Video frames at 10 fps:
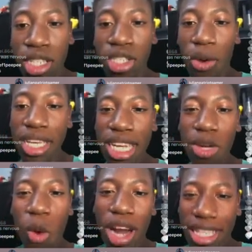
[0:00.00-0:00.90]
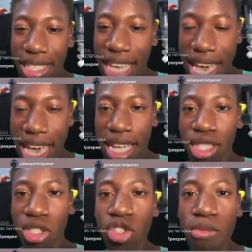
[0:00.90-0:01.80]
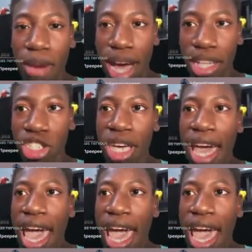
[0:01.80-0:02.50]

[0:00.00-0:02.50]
So he didn't want to say too much.